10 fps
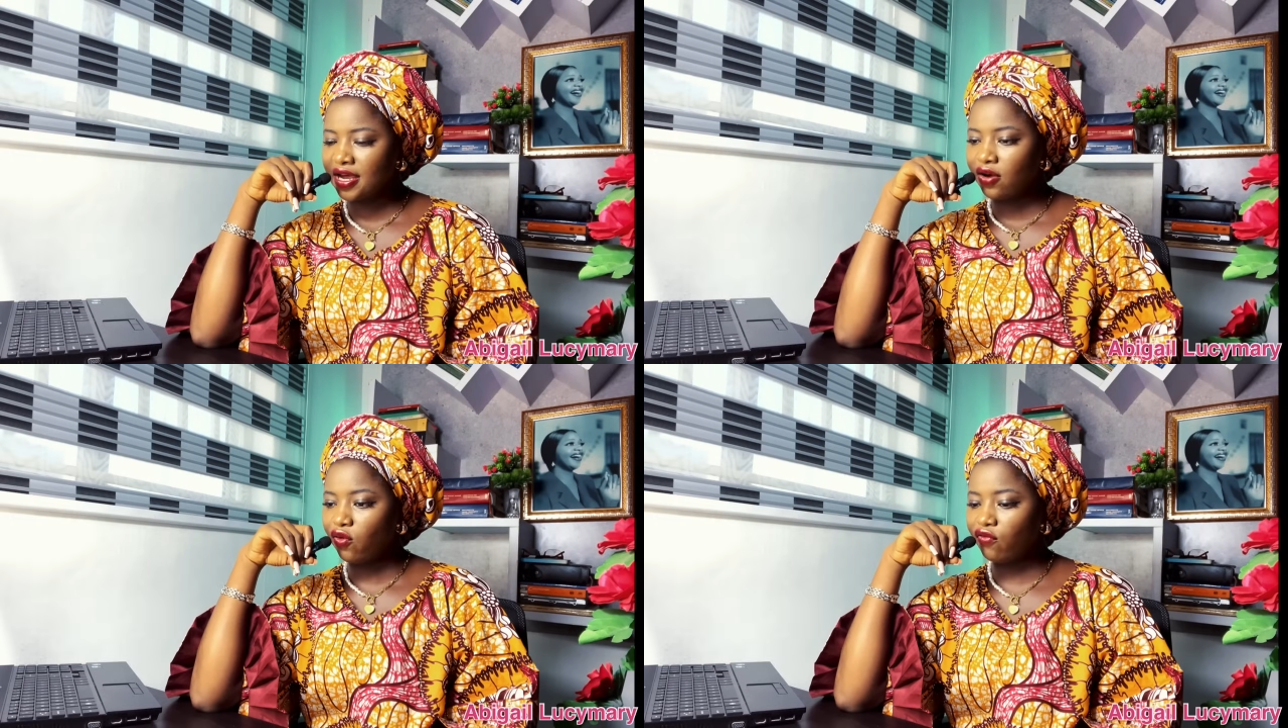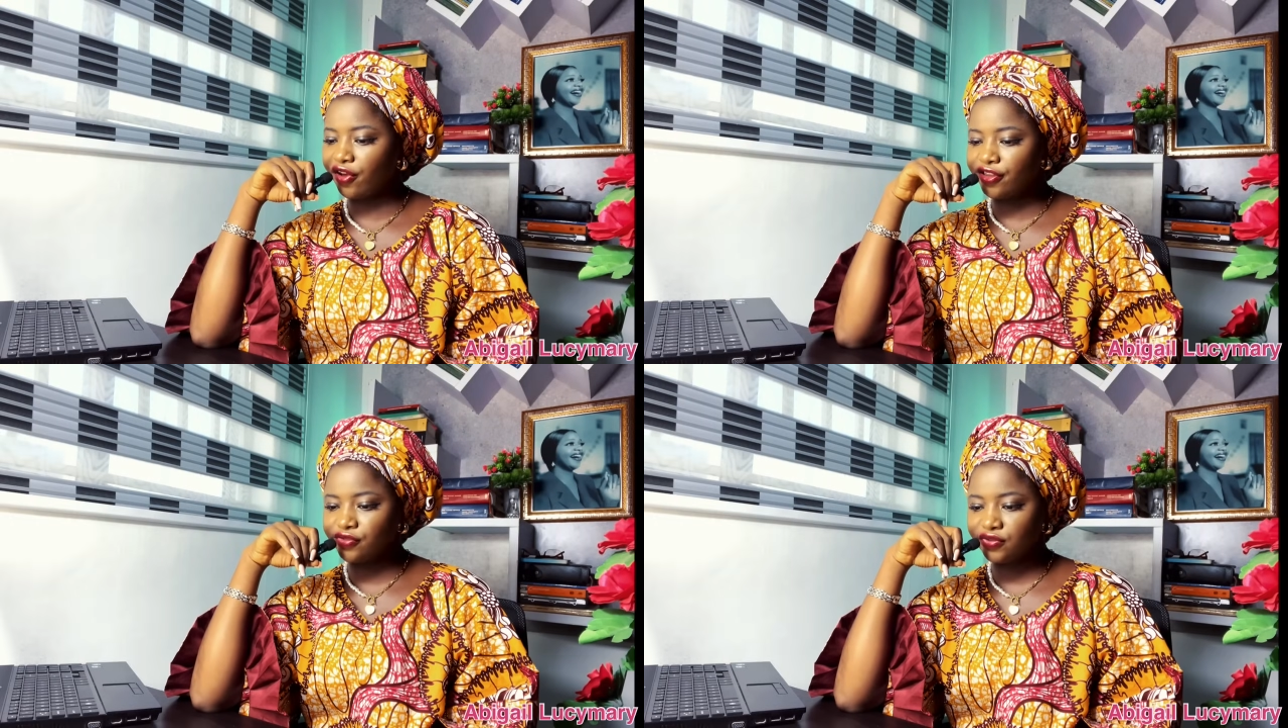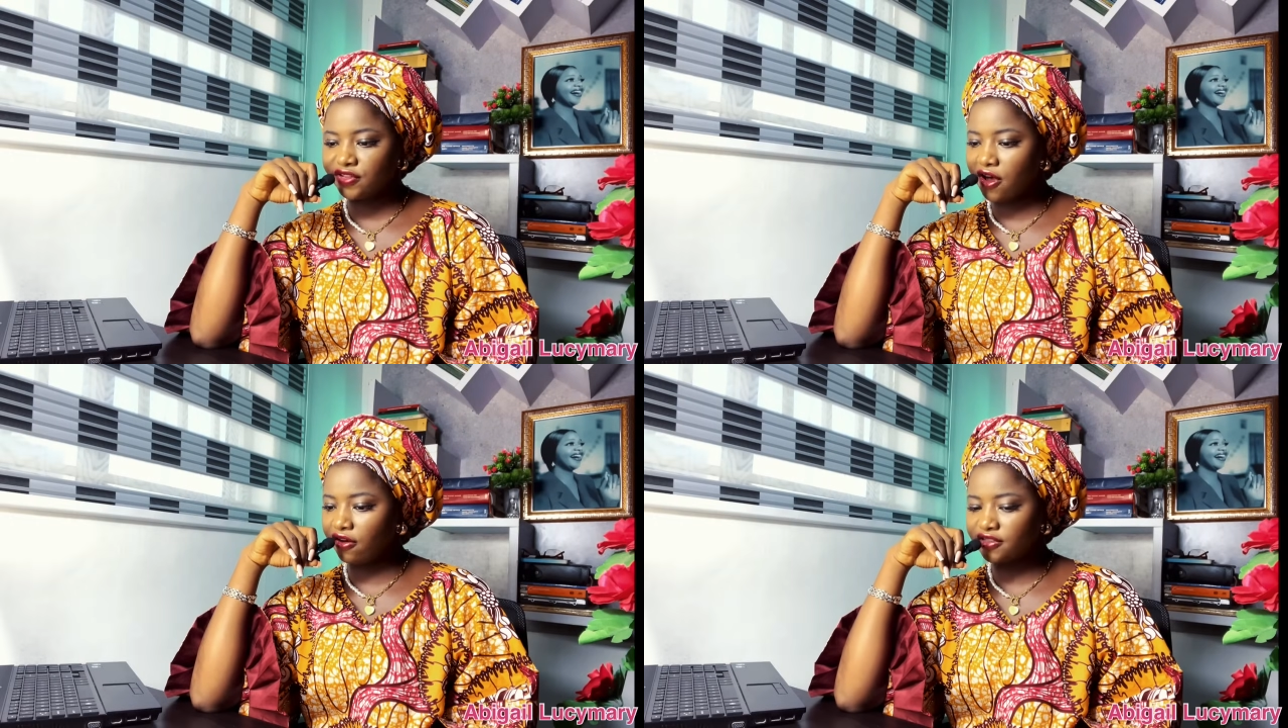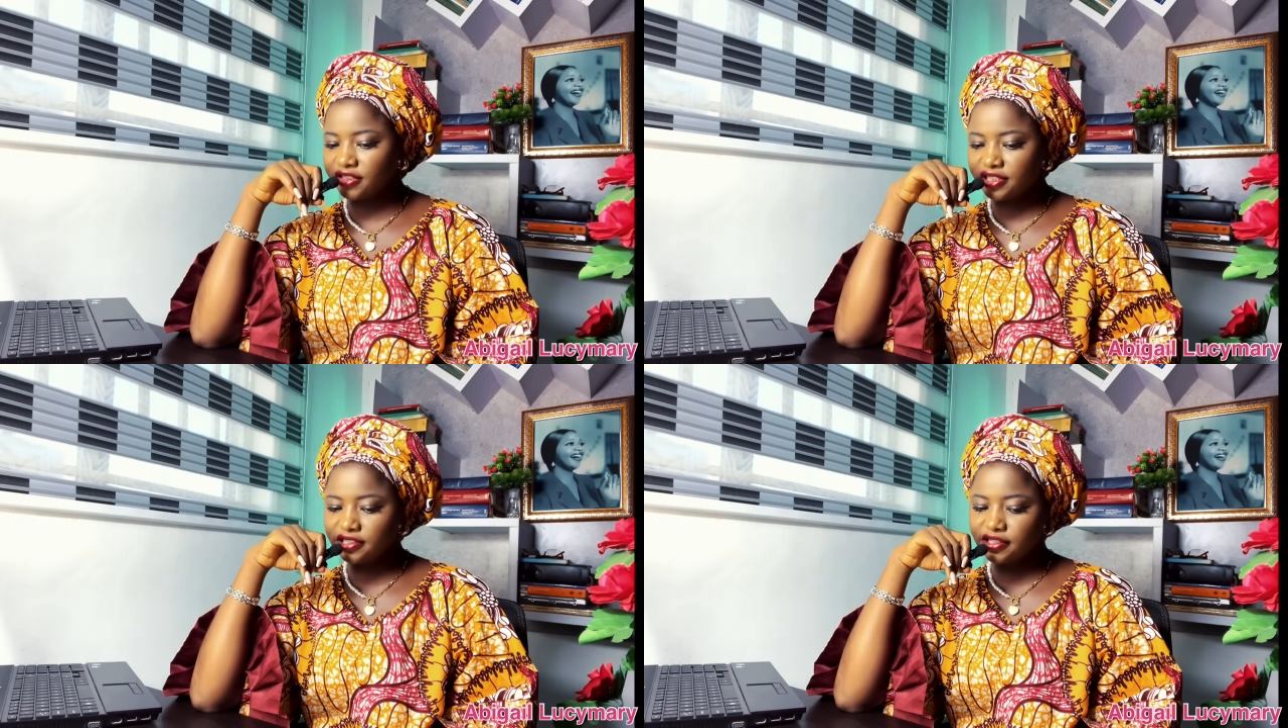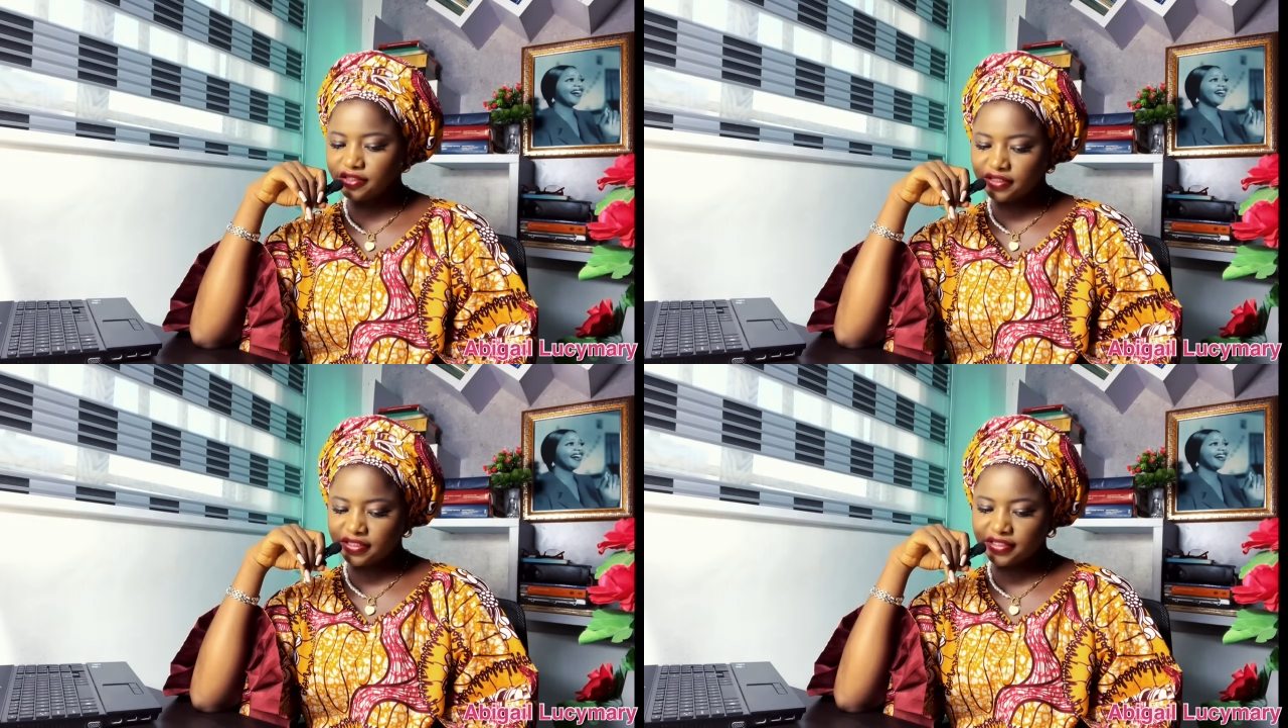over 2,000
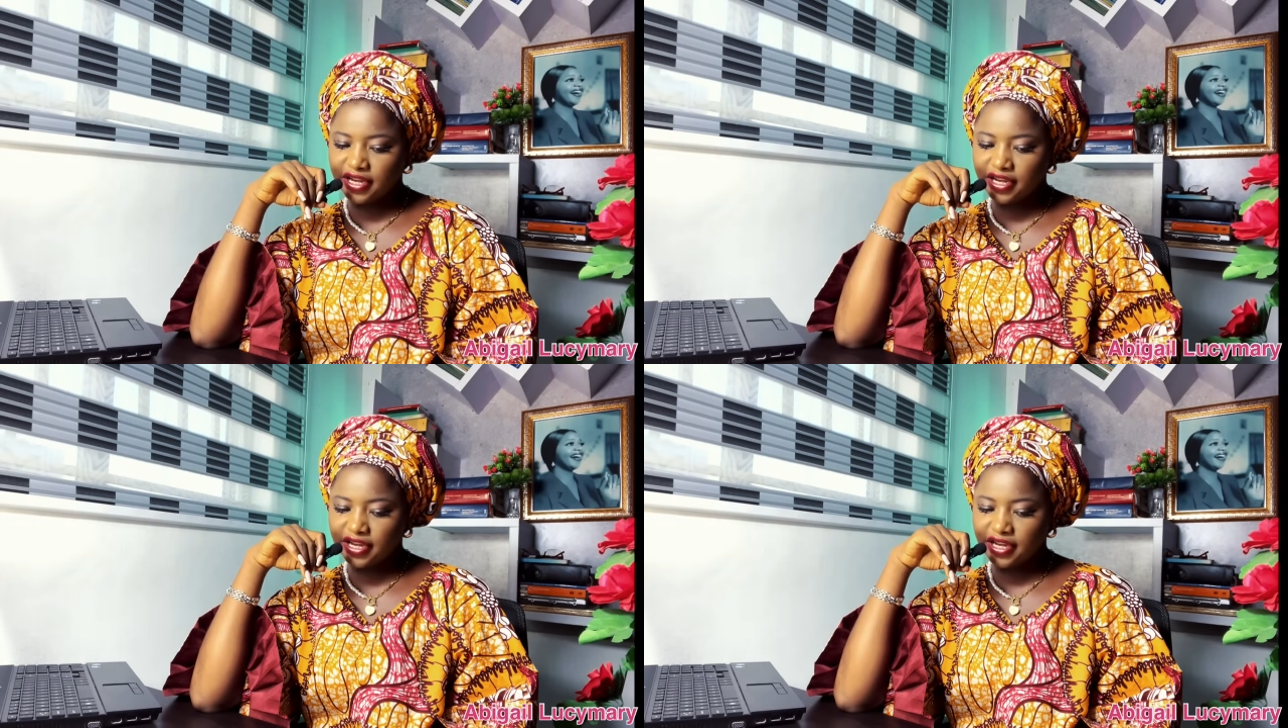years,